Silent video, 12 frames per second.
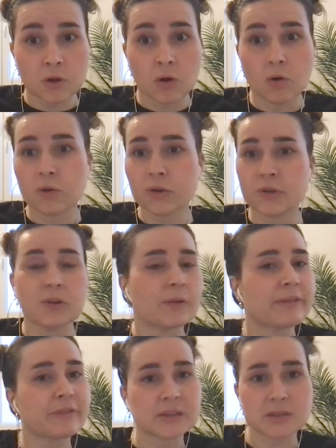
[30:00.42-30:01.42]
or
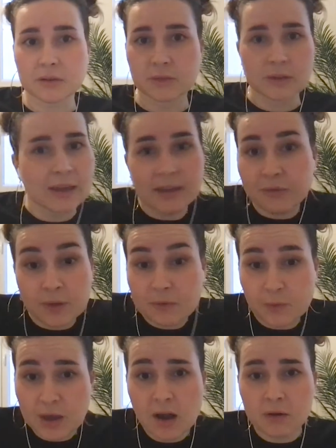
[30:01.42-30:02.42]
if it is not, if
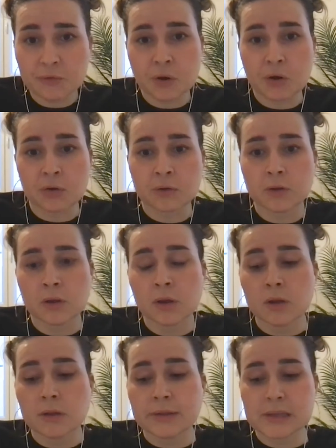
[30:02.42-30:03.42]
we are wrong,
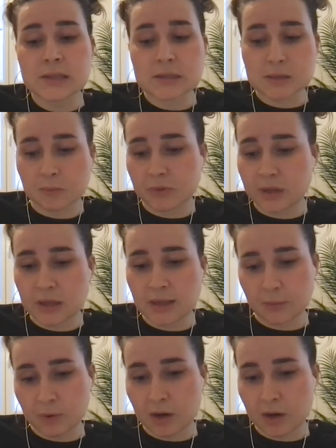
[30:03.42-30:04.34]
this is something that we